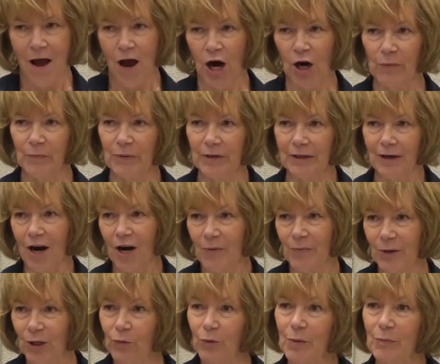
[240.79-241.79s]
Our
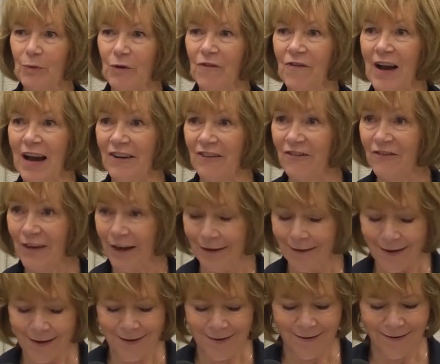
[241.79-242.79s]
bill would provide
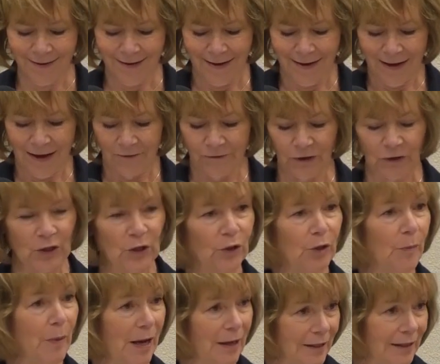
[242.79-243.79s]
funding for
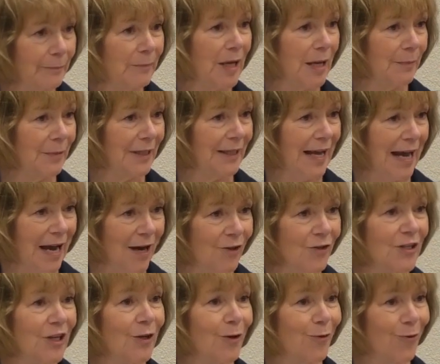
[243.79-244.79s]
local public
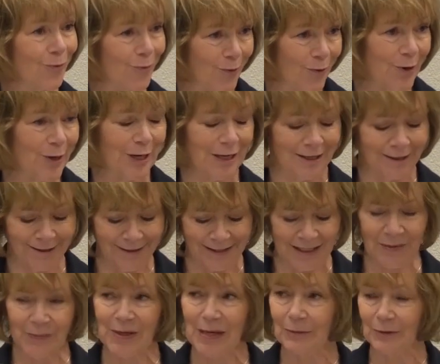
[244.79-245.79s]
housing authorities
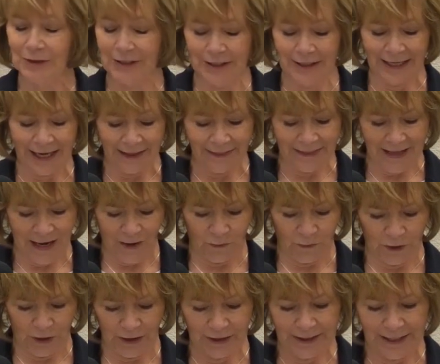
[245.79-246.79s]
to be able to get
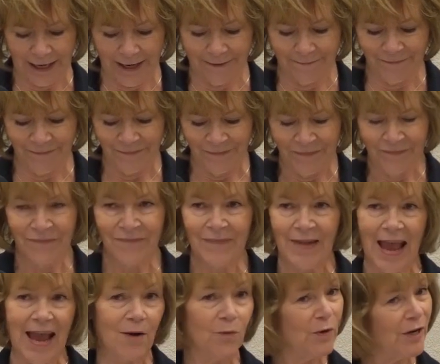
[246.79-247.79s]
that work done.
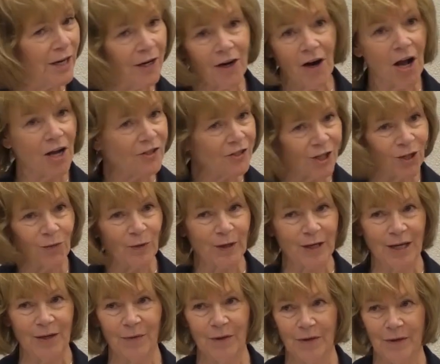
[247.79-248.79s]
And we are also
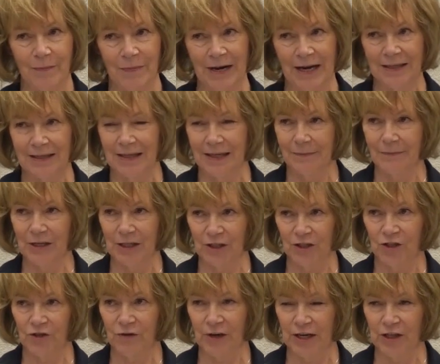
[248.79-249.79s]
working with the Biden
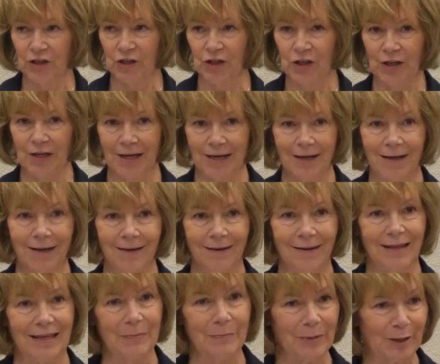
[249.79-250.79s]
administration
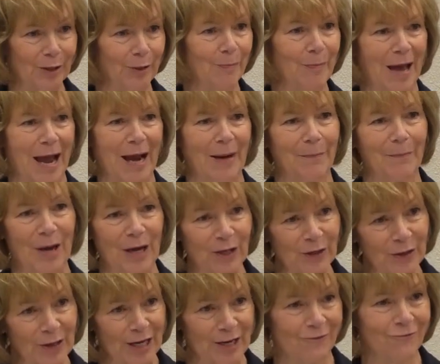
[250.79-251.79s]
in the Build Back
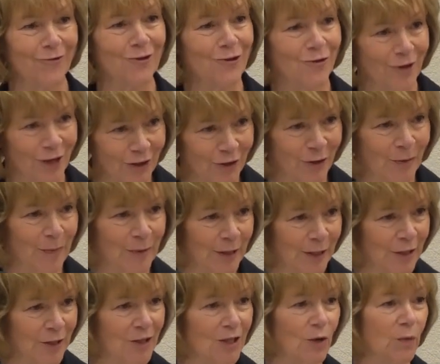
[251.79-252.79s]
Better infrastructure
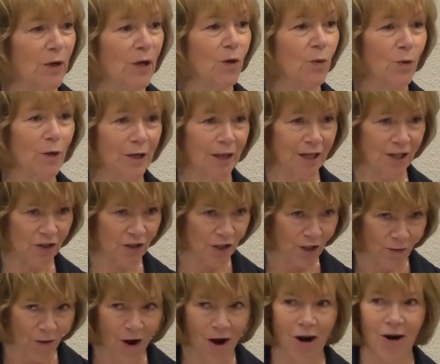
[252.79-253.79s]
bills that we are working
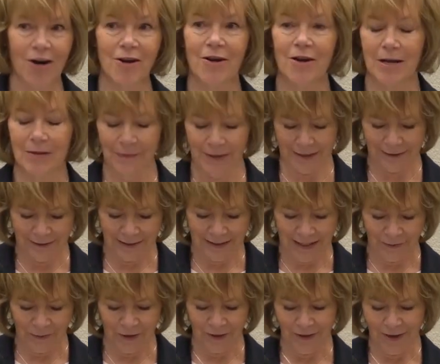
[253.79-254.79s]
so hard on this
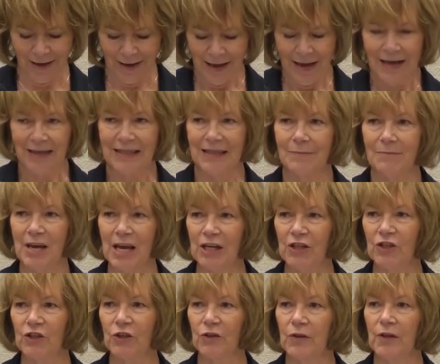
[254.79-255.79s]
summer to
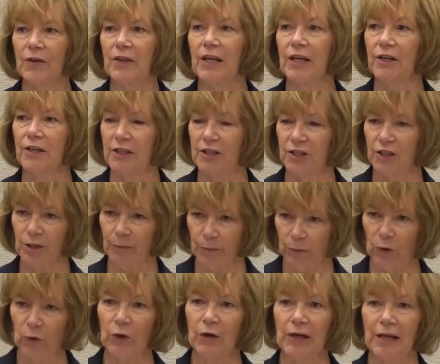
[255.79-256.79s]
make sure that there is
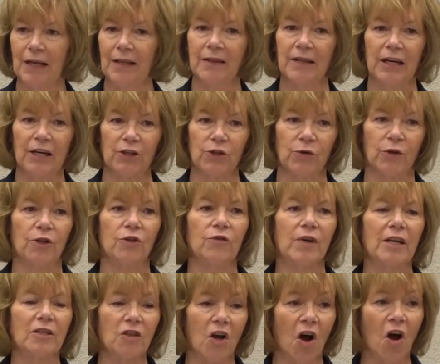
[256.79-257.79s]
support in there to
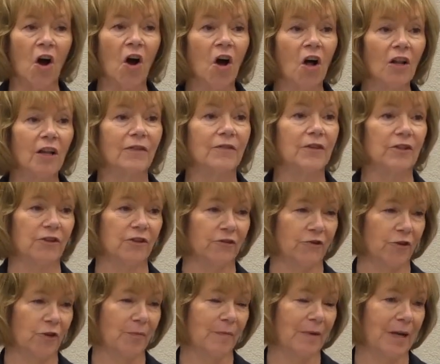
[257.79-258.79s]
address all of the
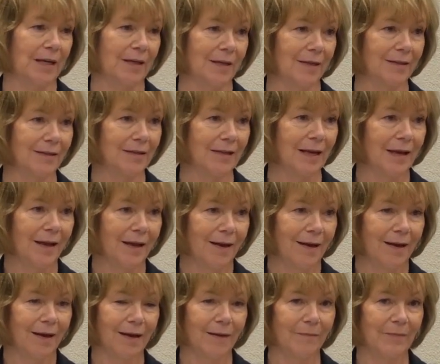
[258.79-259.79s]
deferred maintenance
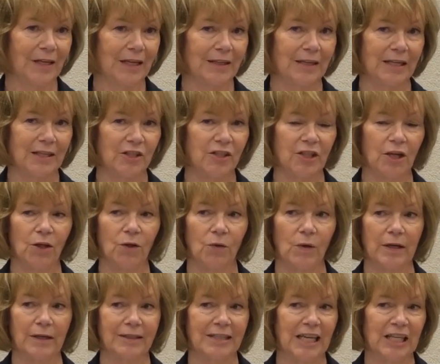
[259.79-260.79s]
that is
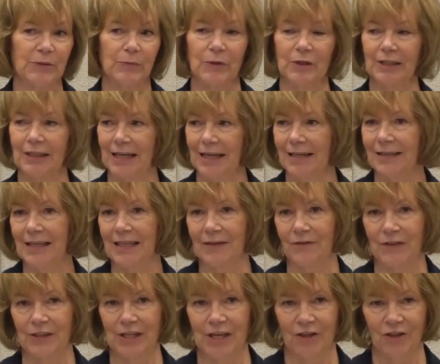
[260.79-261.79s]
so desperately in need
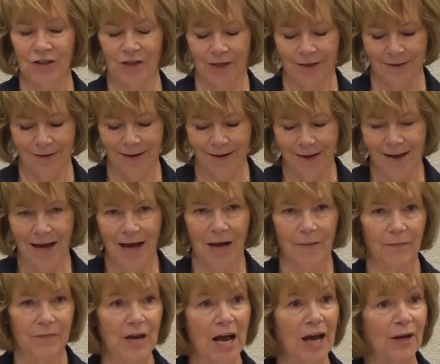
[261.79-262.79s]
of attention,
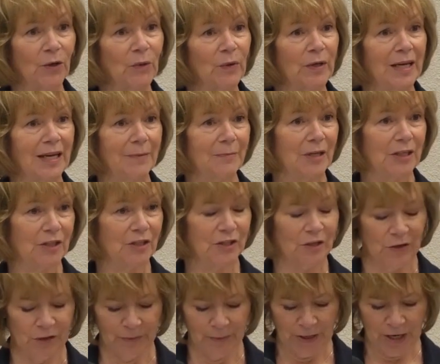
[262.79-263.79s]
not only in
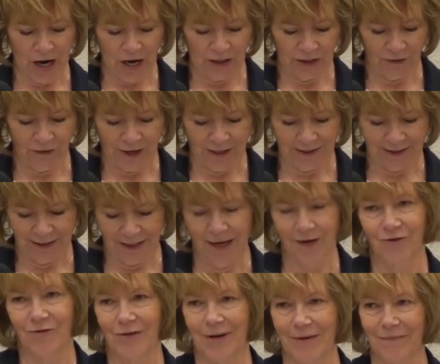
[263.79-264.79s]
Minnesota, but all across the
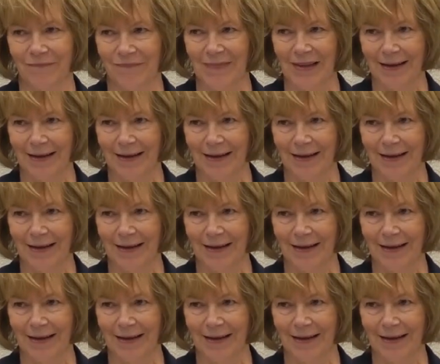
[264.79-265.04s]
country.